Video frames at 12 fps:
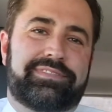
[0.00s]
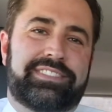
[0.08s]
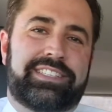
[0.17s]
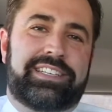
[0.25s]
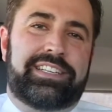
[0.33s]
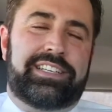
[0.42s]

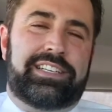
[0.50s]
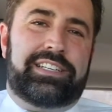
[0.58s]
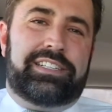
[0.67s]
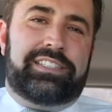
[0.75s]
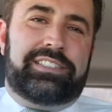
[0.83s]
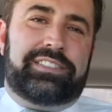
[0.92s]

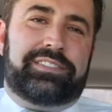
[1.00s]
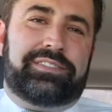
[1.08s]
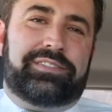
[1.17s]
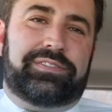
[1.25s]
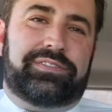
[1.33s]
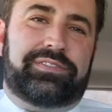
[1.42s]

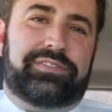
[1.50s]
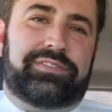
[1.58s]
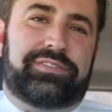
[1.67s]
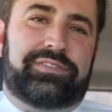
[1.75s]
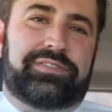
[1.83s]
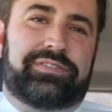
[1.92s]

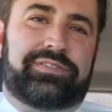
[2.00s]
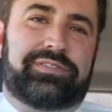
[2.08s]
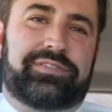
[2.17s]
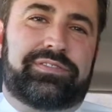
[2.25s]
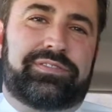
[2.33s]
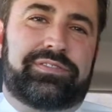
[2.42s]

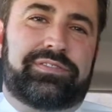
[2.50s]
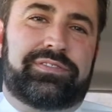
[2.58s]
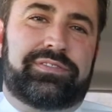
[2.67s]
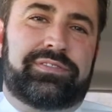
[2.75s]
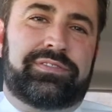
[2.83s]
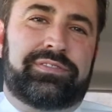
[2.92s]

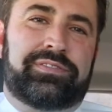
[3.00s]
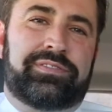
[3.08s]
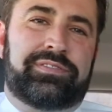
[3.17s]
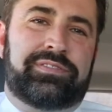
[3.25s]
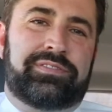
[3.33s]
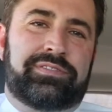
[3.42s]

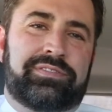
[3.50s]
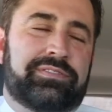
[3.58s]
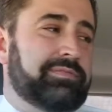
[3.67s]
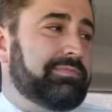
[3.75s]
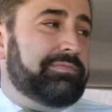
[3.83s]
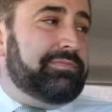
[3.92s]

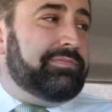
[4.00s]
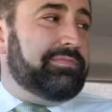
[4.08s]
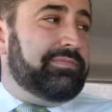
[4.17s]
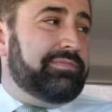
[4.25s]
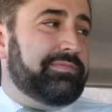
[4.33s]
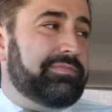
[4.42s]

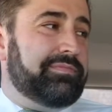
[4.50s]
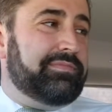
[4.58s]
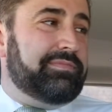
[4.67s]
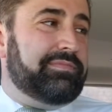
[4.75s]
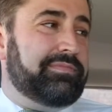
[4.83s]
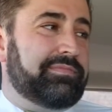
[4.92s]

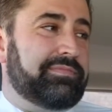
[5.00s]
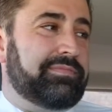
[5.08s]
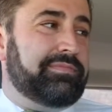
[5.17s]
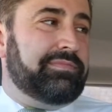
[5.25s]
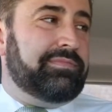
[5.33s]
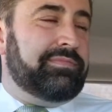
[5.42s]

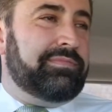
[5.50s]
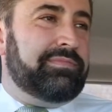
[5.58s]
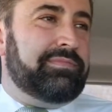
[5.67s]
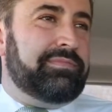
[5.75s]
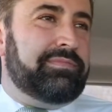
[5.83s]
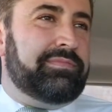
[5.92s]
No words are spoken by the person on screen.